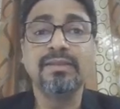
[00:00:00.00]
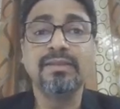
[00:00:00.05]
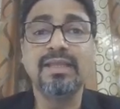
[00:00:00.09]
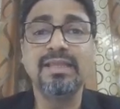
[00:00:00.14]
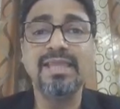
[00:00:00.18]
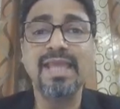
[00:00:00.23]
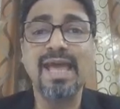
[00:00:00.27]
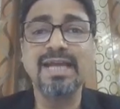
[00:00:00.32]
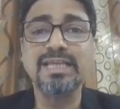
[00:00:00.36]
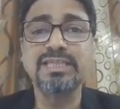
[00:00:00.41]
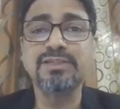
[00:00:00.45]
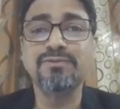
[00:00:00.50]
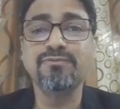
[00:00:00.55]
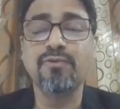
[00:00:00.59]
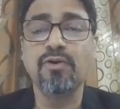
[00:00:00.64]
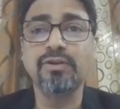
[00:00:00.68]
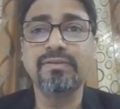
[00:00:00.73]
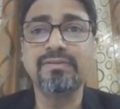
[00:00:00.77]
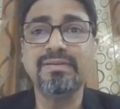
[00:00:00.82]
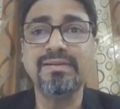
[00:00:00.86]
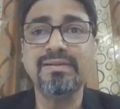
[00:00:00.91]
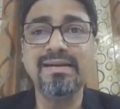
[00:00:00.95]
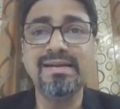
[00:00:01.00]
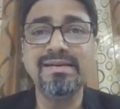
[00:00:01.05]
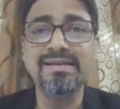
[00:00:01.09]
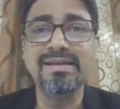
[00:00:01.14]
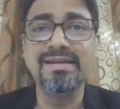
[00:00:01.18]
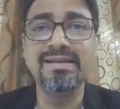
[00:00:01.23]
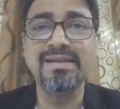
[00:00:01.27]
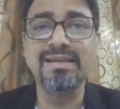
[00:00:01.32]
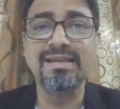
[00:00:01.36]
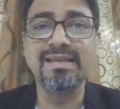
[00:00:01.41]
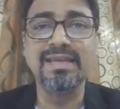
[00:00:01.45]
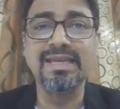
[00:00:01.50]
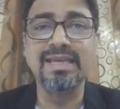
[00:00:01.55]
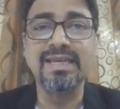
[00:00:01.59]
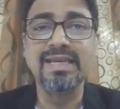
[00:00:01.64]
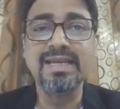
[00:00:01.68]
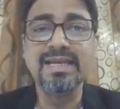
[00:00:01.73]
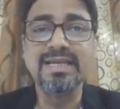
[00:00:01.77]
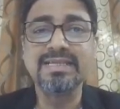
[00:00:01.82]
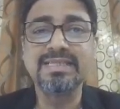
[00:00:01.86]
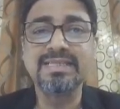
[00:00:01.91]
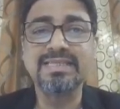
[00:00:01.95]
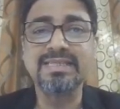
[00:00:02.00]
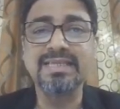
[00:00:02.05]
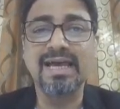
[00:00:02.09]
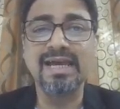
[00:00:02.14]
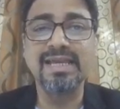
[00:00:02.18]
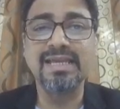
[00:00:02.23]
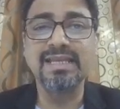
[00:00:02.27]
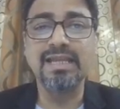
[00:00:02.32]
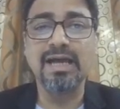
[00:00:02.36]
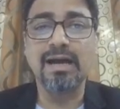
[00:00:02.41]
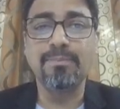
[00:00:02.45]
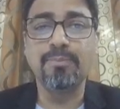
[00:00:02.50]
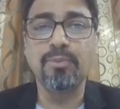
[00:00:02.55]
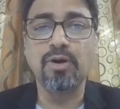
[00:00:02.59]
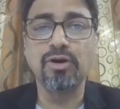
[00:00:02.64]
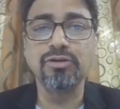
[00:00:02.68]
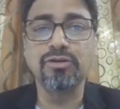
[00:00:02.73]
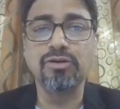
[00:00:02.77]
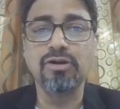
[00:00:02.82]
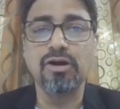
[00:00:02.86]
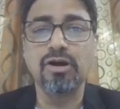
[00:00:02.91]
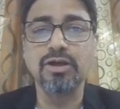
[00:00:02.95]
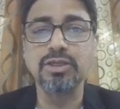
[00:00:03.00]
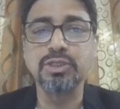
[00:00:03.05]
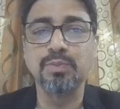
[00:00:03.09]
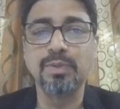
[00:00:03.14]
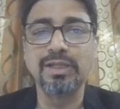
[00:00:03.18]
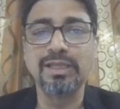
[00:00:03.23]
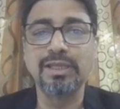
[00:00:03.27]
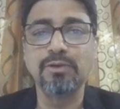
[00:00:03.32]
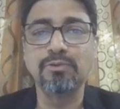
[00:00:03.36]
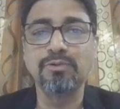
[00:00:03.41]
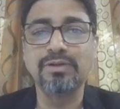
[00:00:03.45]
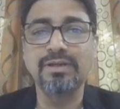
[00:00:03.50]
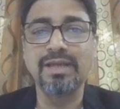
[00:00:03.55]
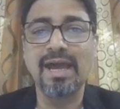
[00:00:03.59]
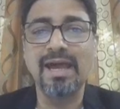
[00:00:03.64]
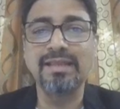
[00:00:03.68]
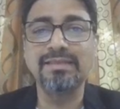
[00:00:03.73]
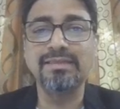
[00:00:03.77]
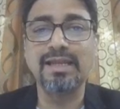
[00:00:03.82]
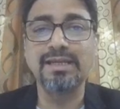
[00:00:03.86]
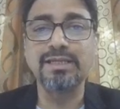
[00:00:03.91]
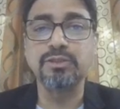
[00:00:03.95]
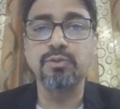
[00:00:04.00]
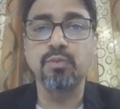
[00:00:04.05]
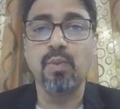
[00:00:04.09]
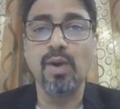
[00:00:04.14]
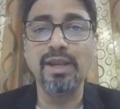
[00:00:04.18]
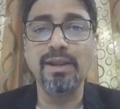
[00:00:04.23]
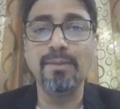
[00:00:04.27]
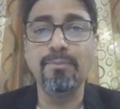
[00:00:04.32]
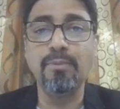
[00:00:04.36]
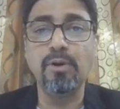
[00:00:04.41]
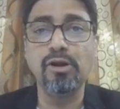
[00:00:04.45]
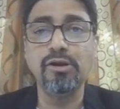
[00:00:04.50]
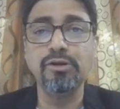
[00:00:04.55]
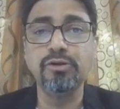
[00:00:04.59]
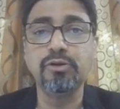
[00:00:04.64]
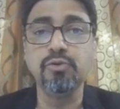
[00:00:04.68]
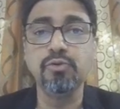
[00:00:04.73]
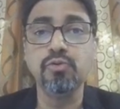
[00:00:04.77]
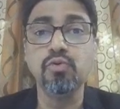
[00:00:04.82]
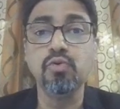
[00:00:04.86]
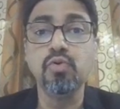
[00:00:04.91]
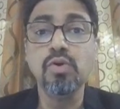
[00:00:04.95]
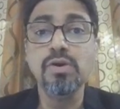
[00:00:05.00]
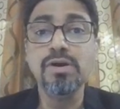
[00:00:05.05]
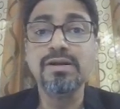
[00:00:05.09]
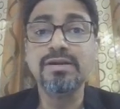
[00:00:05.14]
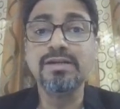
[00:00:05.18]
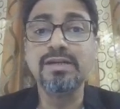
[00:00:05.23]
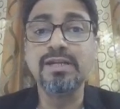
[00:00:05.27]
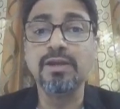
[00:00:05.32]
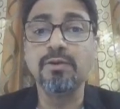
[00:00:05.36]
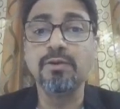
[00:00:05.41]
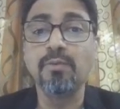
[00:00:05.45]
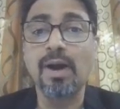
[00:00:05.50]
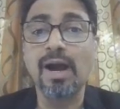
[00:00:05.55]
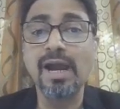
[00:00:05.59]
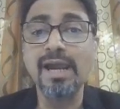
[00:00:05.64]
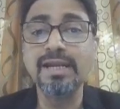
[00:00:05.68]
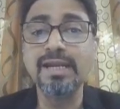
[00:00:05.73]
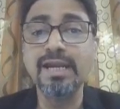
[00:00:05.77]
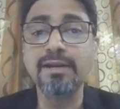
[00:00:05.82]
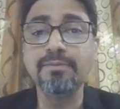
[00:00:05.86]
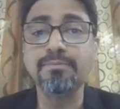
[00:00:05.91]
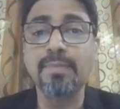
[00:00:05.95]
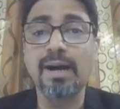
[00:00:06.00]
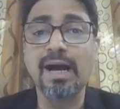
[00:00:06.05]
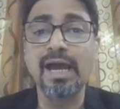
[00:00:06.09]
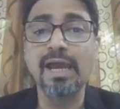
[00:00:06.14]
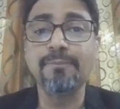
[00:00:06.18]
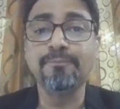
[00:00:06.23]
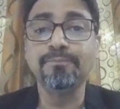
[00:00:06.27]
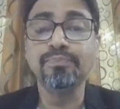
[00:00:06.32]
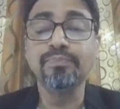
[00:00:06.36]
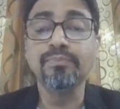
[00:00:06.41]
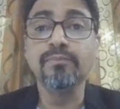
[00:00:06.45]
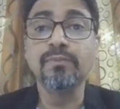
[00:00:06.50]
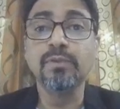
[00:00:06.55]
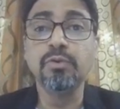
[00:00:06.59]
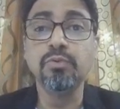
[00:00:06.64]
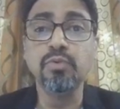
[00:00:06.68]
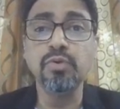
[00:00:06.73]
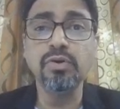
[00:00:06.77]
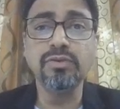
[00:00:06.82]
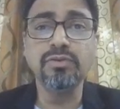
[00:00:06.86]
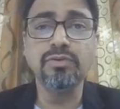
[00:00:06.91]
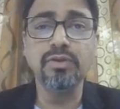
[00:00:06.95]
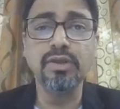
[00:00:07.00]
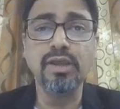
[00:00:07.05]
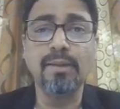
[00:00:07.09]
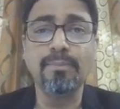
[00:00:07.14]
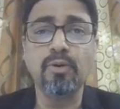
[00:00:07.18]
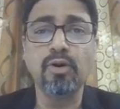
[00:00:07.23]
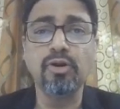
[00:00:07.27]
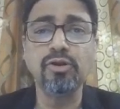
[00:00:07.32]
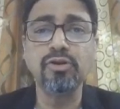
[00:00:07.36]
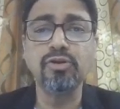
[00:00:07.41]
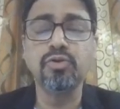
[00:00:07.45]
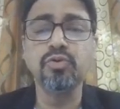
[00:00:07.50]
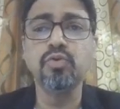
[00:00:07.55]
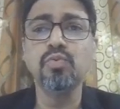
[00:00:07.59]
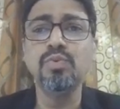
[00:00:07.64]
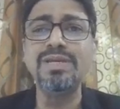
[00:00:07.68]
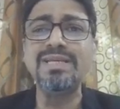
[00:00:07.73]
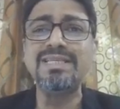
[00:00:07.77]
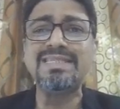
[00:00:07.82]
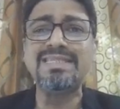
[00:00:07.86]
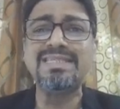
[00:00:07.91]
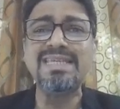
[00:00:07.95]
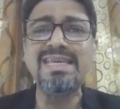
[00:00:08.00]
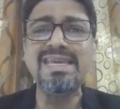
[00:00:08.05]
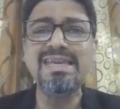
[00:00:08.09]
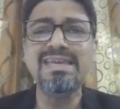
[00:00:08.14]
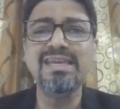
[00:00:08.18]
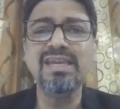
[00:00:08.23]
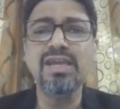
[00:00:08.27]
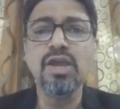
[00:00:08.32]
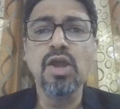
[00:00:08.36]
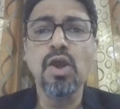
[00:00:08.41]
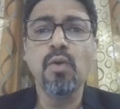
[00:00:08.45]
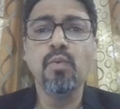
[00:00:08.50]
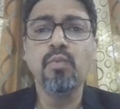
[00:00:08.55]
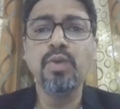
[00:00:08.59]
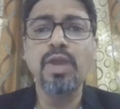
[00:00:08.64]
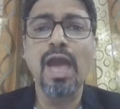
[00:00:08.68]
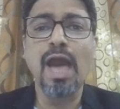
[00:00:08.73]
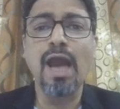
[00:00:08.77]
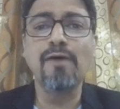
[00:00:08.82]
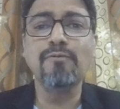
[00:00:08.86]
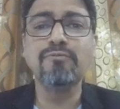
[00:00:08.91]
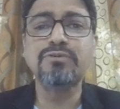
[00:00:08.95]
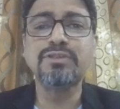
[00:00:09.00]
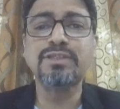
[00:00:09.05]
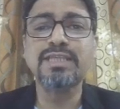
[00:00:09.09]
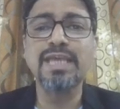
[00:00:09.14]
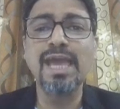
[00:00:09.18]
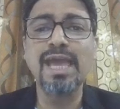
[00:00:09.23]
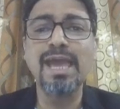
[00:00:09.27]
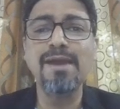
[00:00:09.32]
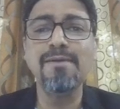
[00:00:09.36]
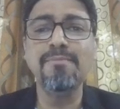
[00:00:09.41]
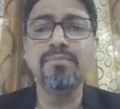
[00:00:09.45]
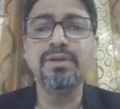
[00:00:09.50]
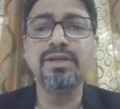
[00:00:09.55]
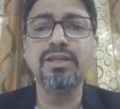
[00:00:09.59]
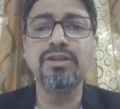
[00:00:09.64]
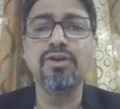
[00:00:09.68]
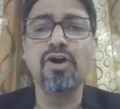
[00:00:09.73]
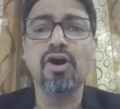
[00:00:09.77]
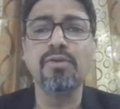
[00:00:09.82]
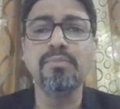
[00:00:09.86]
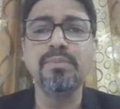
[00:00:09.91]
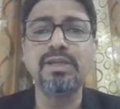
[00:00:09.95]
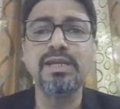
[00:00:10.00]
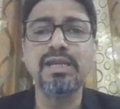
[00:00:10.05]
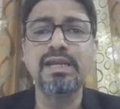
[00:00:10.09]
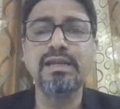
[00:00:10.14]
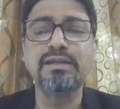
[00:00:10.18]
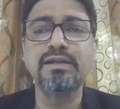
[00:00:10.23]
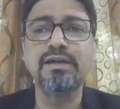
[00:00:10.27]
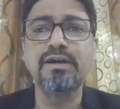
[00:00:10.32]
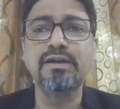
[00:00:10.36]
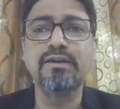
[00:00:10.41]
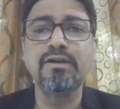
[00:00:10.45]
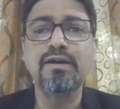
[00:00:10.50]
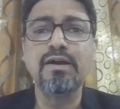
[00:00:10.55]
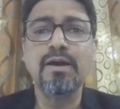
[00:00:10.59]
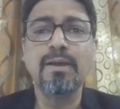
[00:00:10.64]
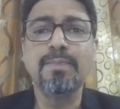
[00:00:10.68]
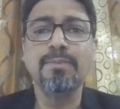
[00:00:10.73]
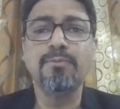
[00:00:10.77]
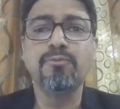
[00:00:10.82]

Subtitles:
The next, for 30 degree, sine upon cos will give tan, that is 1 upon 2 divided by root 3 upon 2. We see we have same denominator,